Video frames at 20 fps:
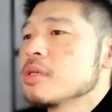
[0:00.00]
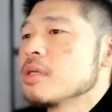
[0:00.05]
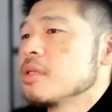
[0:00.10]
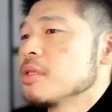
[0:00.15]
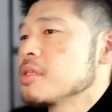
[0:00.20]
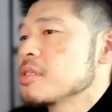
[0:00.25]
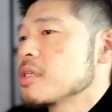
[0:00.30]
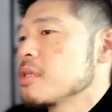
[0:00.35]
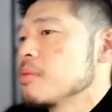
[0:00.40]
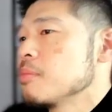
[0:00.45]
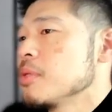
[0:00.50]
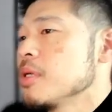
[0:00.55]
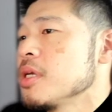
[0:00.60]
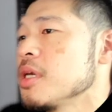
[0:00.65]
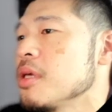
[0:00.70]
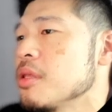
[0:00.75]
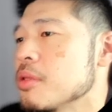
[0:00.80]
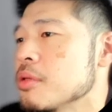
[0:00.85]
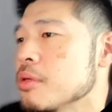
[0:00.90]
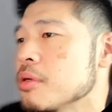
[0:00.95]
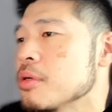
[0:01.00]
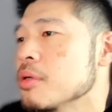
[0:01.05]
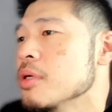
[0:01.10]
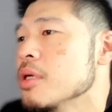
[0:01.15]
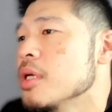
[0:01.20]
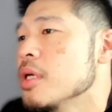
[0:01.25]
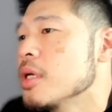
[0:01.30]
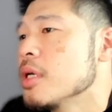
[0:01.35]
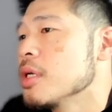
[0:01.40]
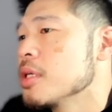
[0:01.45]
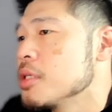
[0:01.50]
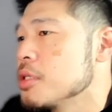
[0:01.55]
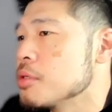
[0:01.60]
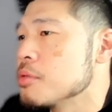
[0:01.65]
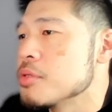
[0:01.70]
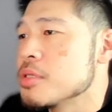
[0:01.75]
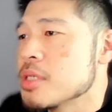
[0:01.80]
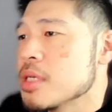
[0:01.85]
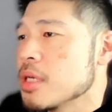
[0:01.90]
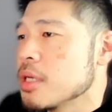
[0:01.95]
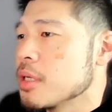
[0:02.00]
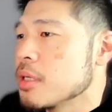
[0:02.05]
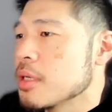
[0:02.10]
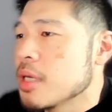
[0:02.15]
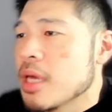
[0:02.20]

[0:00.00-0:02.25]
And this can be either using